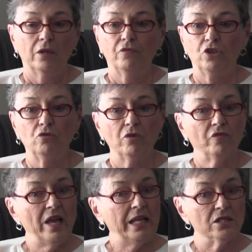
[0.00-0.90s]
If you've
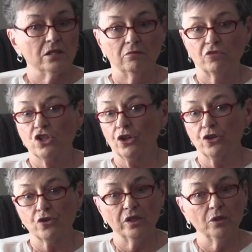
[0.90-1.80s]
had
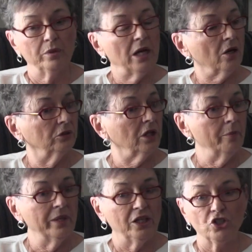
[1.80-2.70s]
surgery, we're not going to
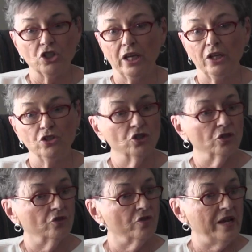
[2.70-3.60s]
come in and change
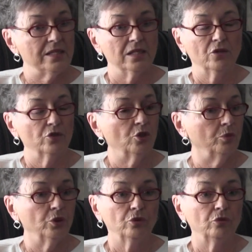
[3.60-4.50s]
your dressing on your
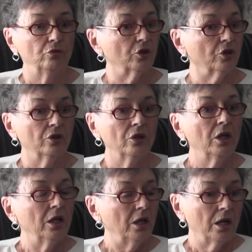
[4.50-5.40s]
wound, or
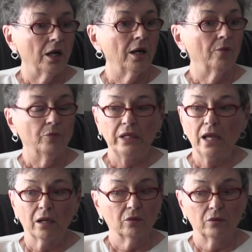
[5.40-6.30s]
we're
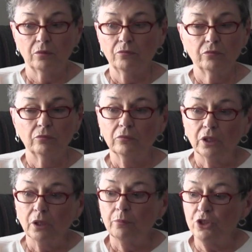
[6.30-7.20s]
not going to,
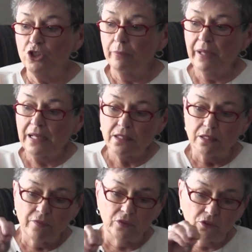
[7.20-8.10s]
put your
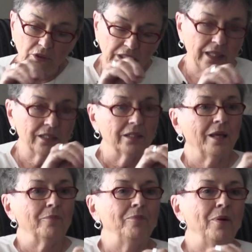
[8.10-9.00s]
medicine in the little
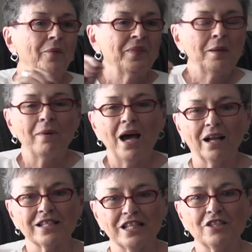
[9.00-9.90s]
day-to-day
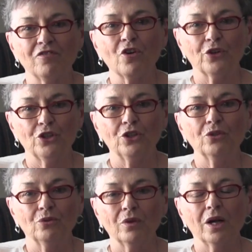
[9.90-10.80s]
boxes for
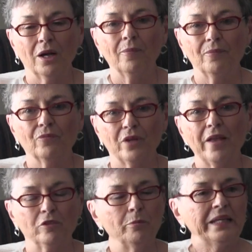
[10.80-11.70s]
you. We
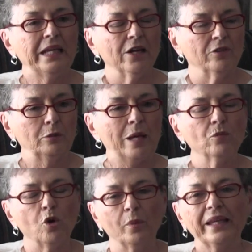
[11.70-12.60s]
have to be careful
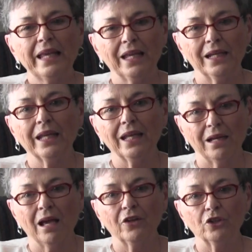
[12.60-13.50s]
about what we can and
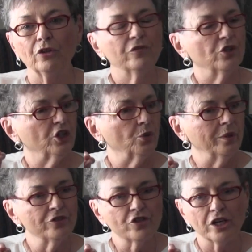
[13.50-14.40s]
cannot do. If you're in a
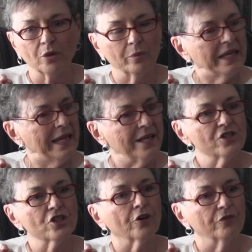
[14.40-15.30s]
wheelchair, we can't
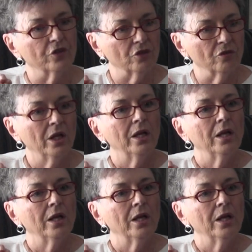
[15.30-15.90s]
serve you